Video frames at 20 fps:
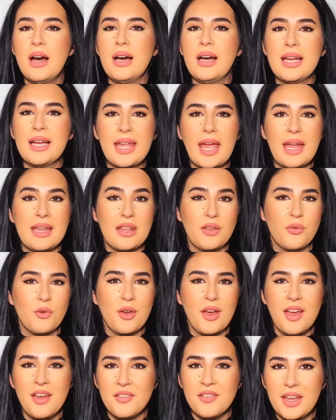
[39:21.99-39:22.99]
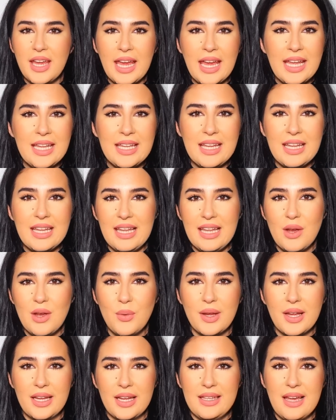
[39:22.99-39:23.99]
Again, if you have any
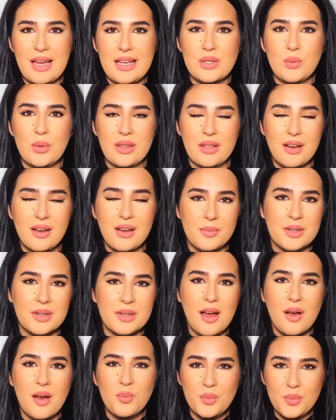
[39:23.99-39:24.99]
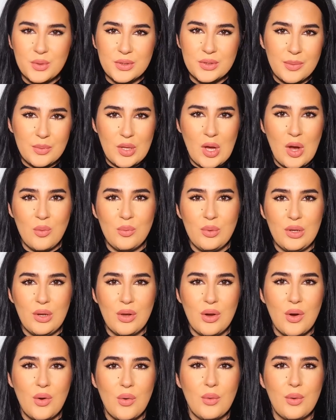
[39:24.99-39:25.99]
layering ideas with Khamrah, put them down
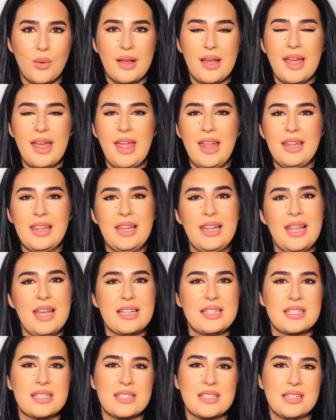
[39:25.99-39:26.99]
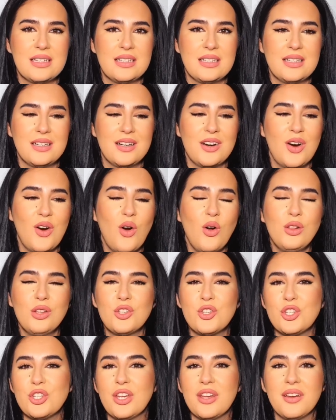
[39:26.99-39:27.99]
below and let's all
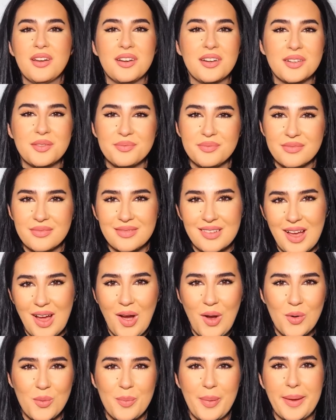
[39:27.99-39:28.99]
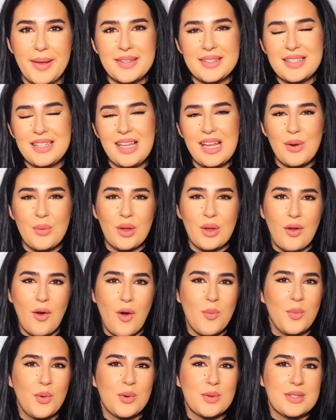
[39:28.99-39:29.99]
share our best layering
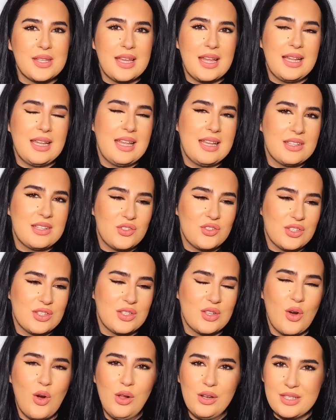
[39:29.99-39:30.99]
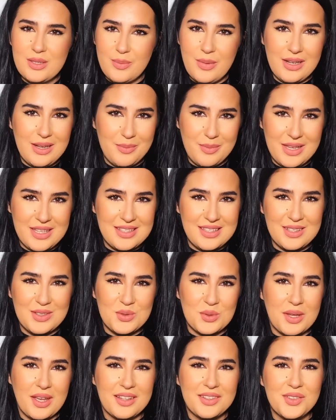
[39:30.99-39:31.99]
combos, and let's just all smell amazing
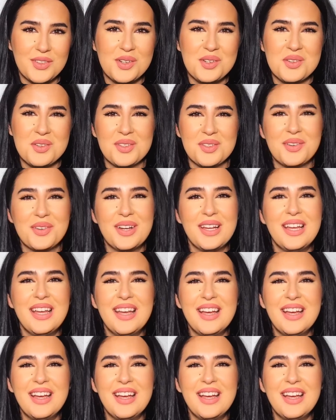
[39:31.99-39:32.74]
together, you know.